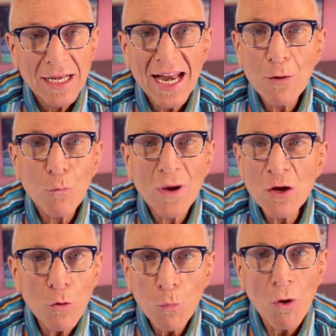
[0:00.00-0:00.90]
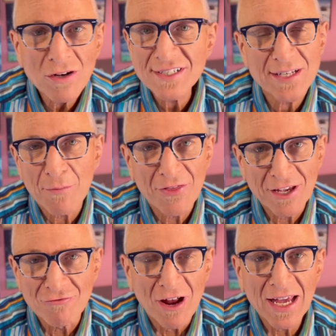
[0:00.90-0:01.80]
Now, we all want
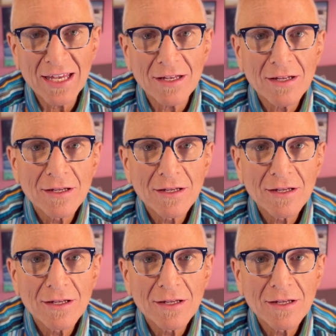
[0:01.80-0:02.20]
something, right?